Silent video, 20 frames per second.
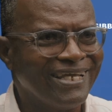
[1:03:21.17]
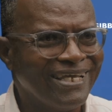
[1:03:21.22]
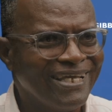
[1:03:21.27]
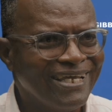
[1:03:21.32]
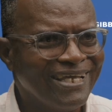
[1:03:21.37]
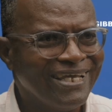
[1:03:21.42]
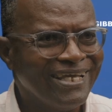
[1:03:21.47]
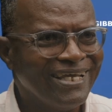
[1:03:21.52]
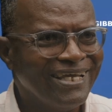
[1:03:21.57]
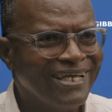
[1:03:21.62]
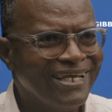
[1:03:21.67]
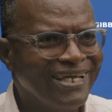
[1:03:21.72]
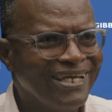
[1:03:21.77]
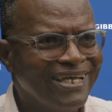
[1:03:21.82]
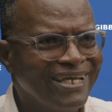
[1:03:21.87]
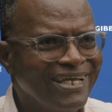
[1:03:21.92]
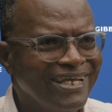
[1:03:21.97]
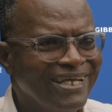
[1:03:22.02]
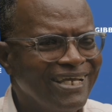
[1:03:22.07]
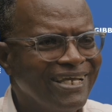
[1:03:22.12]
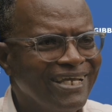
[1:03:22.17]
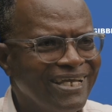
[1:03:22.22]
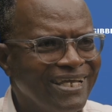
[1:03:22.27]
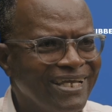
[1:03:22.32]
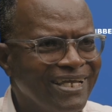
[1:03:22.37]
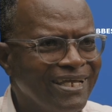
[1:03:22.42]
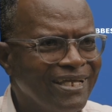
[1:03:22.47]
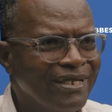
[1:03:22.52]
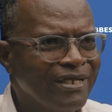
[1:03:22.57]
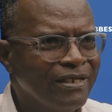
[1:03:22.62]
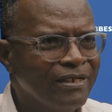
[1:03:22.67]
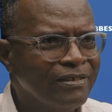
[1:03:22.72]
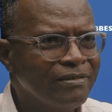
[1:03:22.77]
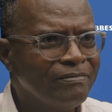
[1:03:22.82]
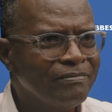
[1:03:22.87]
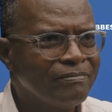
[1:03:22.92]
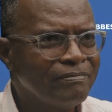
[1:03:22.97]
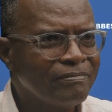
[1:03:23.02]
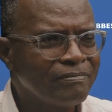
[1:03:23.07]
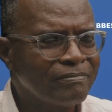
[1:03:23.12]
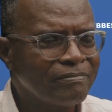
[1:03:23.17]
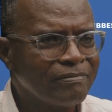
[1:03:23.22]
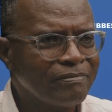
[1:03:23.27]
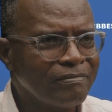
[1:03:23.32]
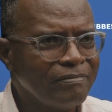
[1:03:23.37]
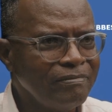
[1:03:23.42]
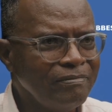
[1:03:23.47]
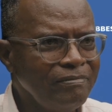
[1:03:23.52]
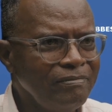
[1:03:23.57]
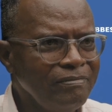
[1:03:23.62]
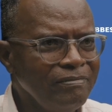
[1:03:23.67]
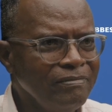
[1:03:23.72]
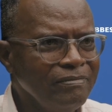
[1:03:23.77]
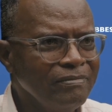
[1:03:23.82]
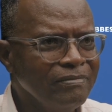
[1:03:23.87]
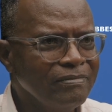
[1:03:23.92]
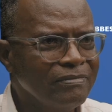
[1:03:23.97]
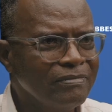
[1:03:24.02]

auditorium and listen to